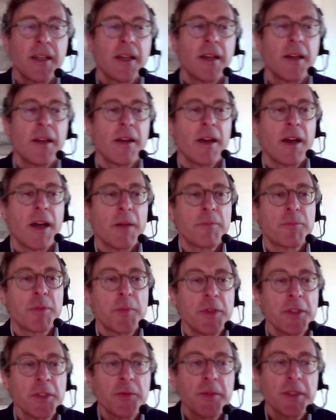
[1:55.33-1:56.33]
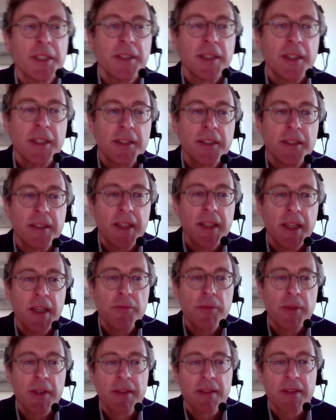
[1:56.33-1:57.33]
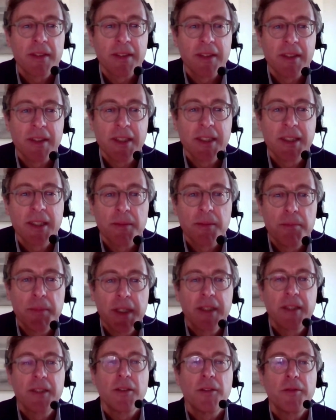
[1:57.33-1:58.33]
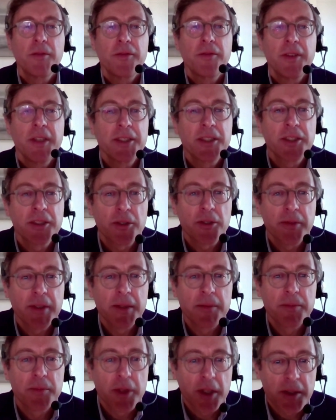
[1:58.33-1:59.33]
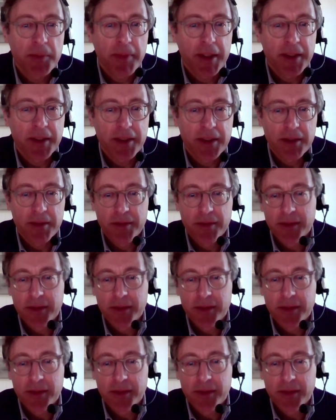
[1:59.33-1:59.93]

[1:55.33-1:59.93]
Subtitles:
I propose we start the day with a little bit of history and perspective.